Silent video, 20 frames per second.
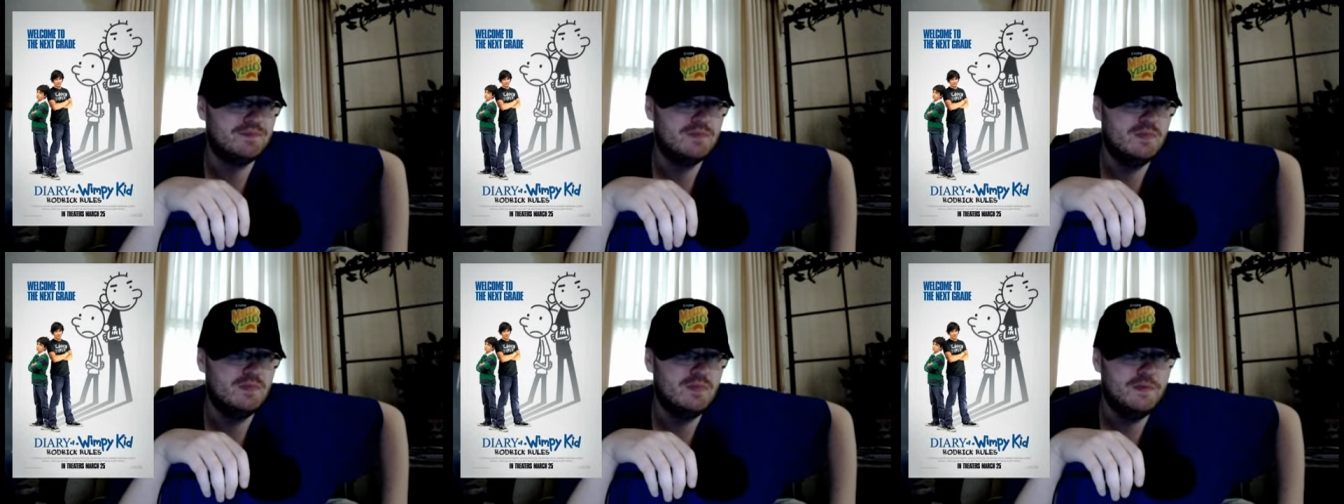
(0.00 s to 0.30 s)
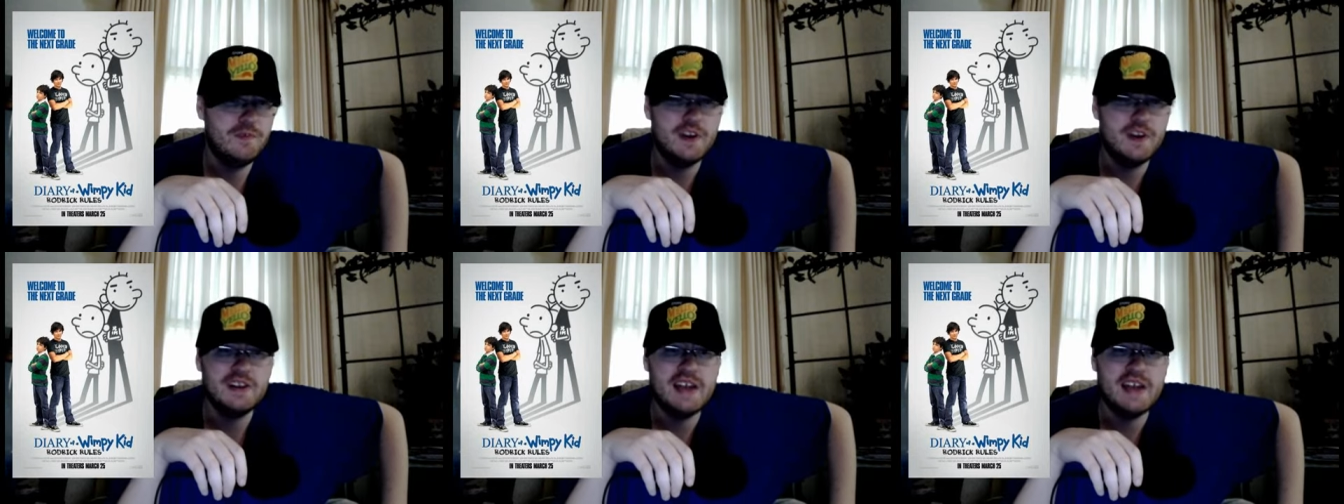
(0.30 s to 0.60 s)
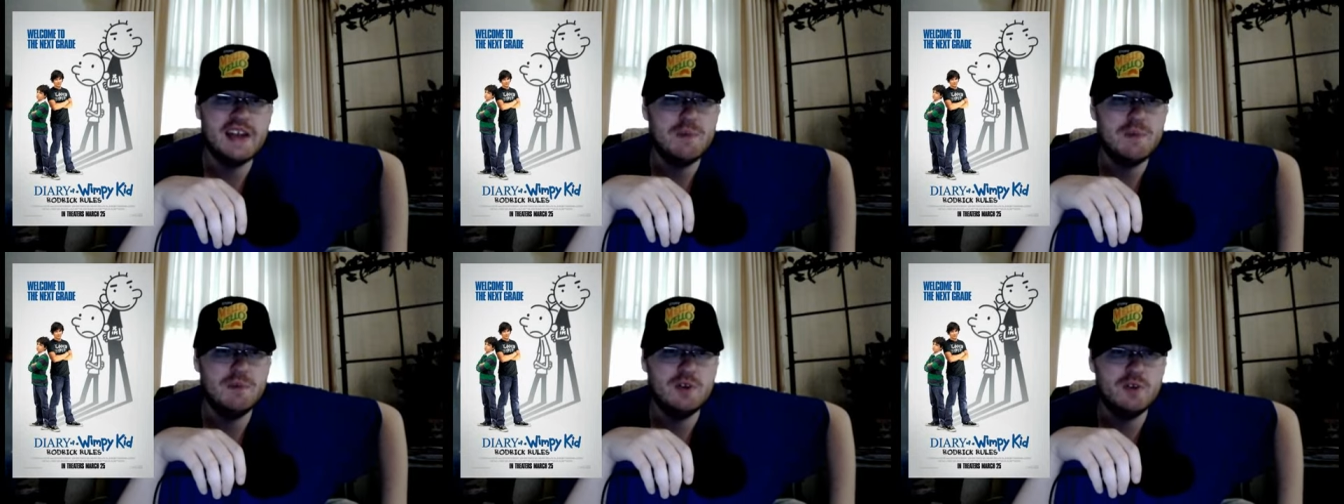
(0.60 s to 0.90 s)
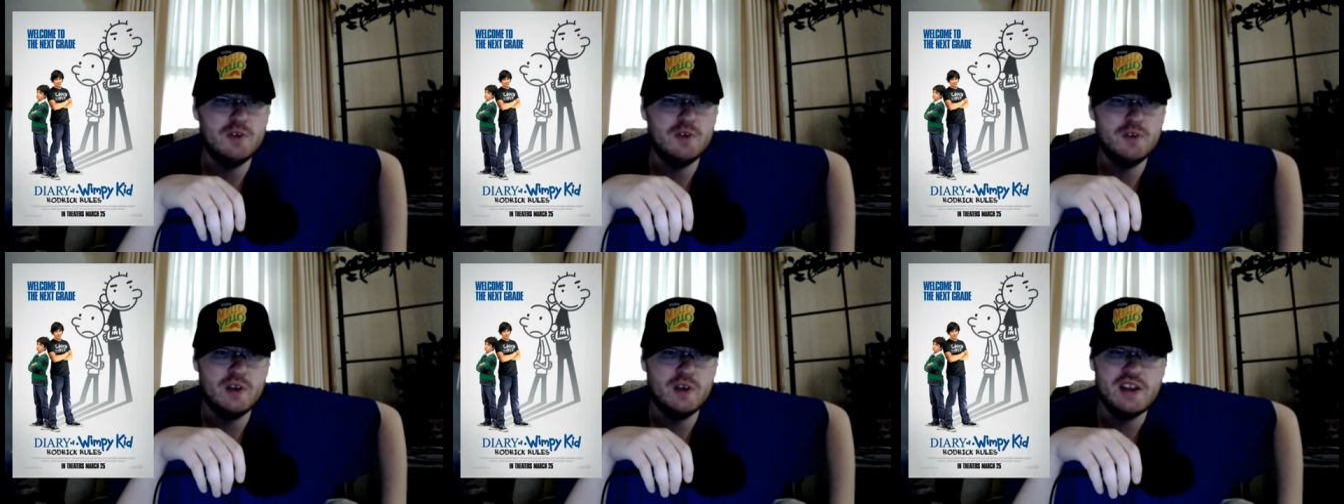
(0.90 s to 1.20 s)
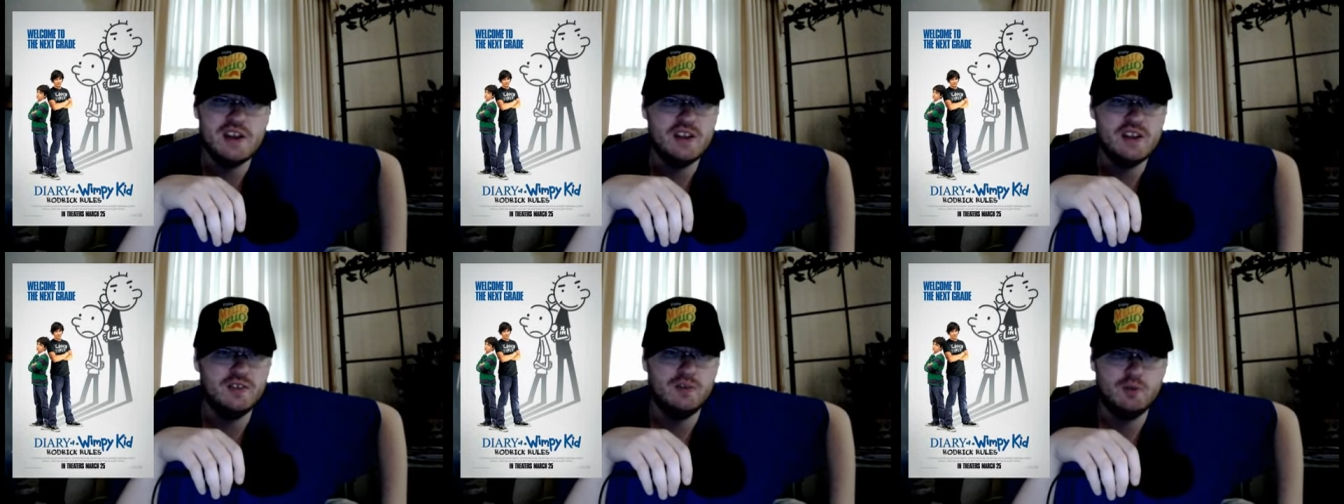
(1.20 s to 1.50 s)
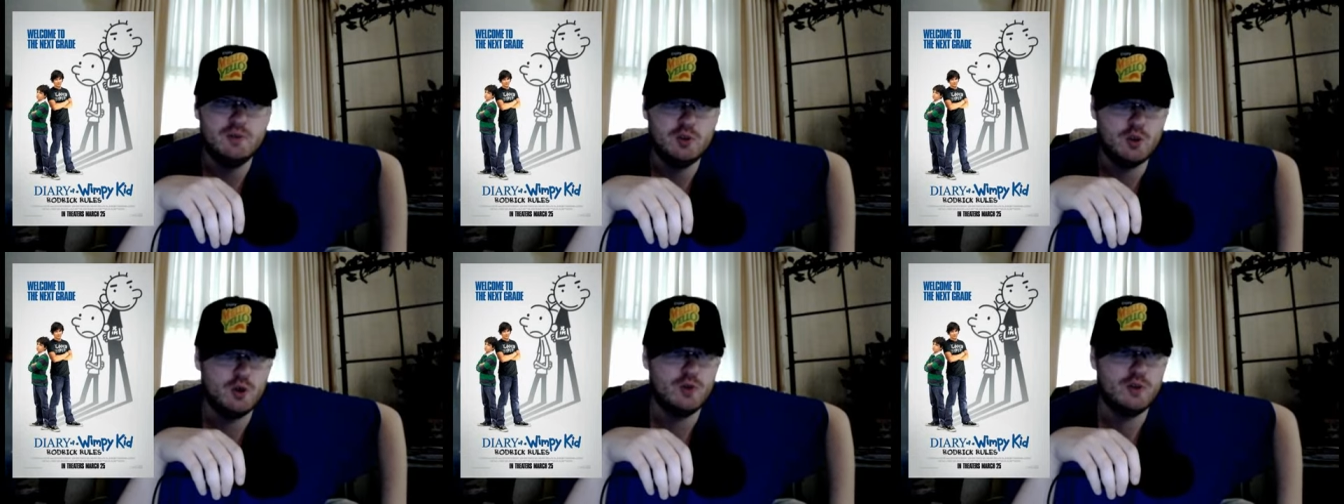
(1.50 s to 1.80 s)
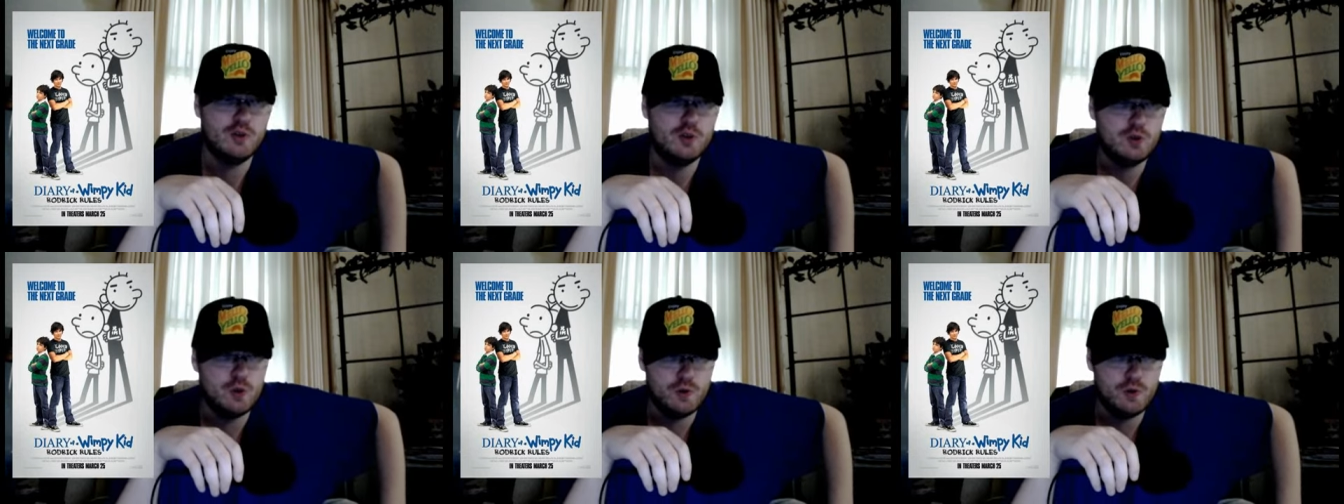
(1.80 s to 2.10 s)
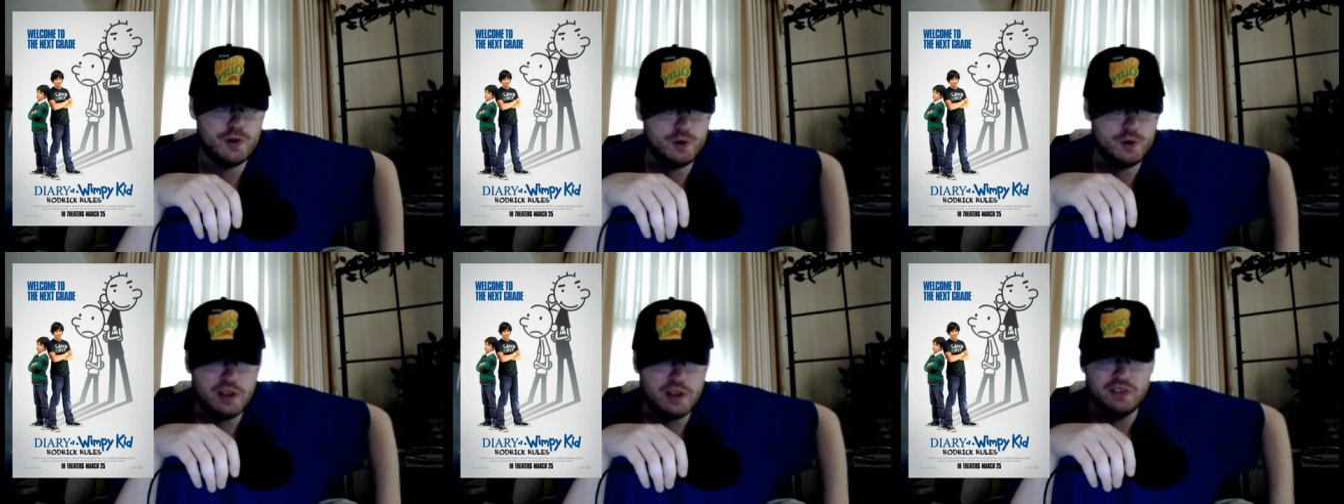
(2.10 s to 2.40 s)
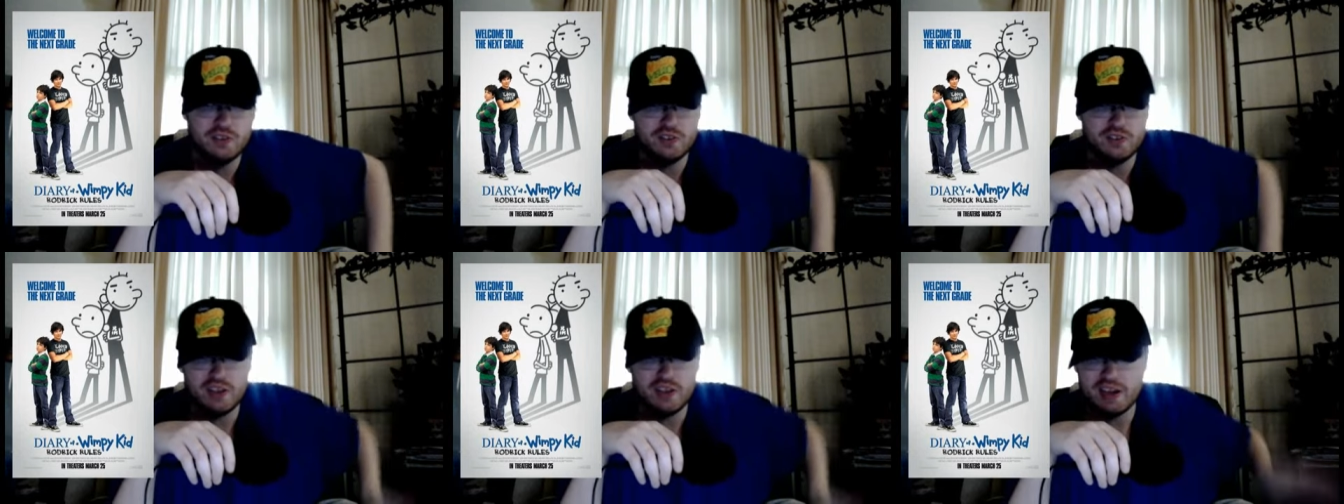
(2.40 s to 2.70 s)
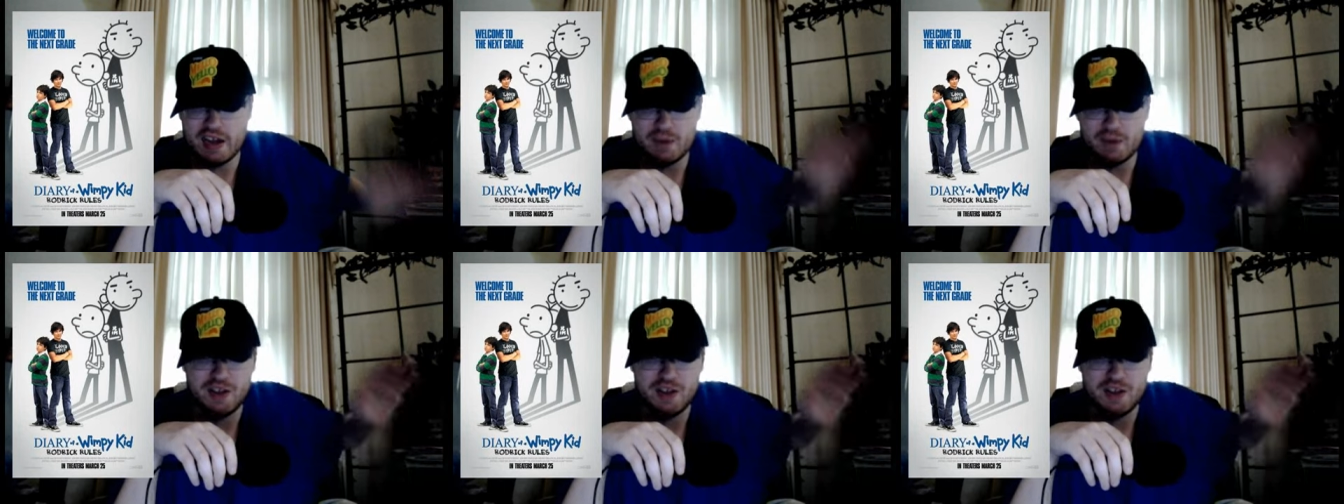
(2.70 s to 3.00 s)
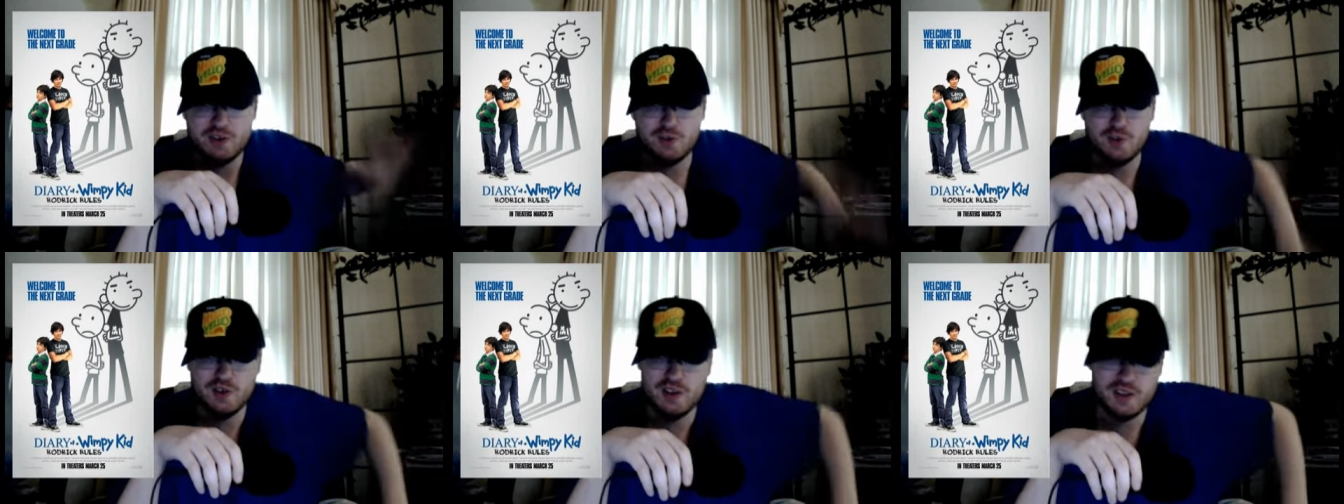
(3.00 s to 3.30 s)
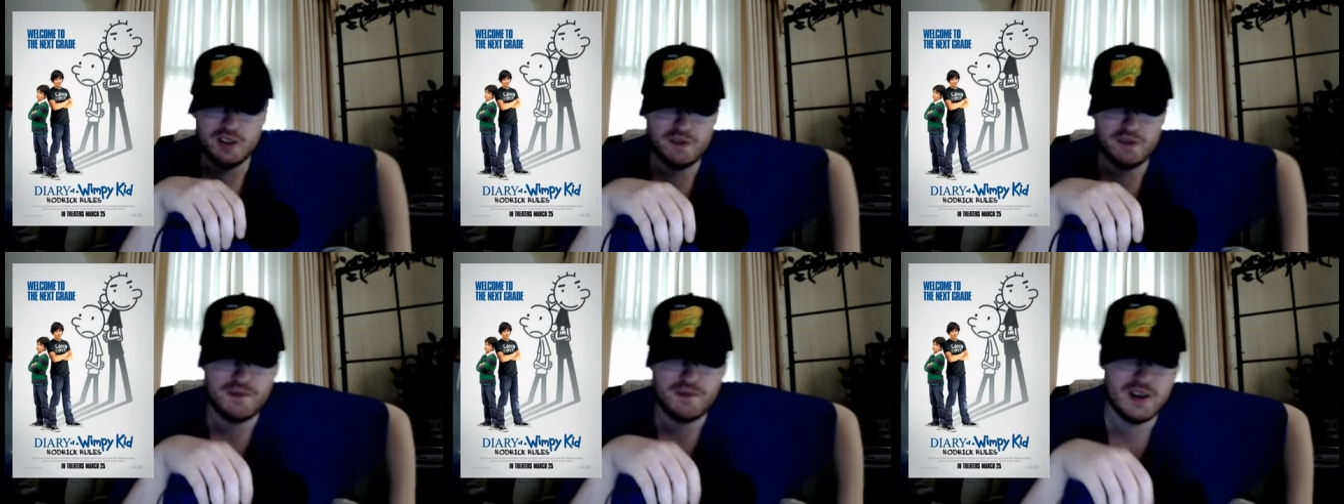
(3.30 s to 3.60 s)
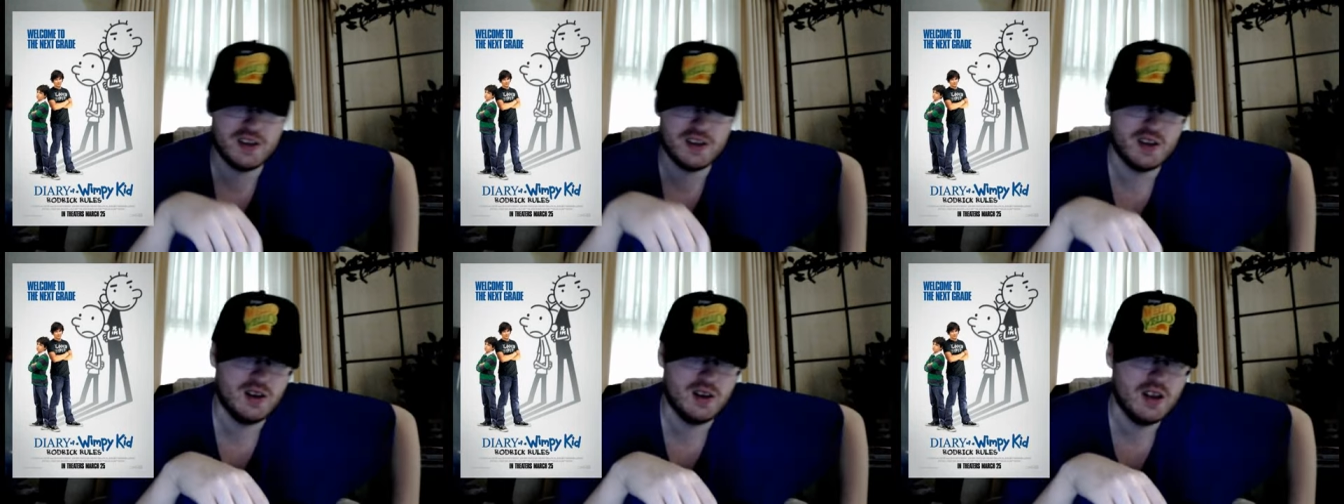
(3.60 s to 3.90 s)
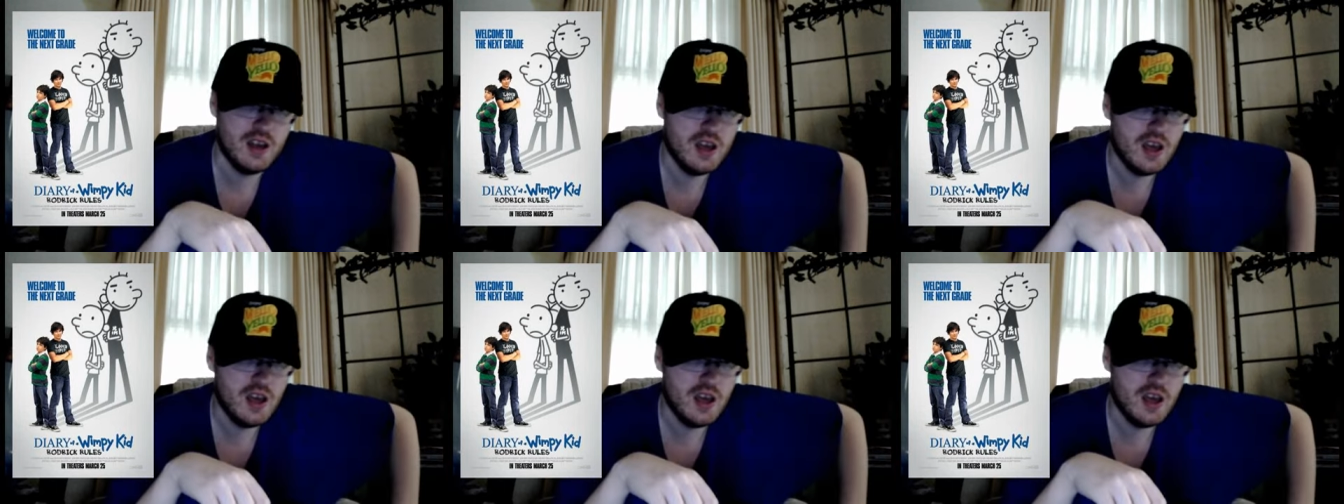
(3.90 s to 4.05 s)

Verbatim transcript: Fuck happened to her. I just, Chloe Grace is like, I'm not doing another fucking,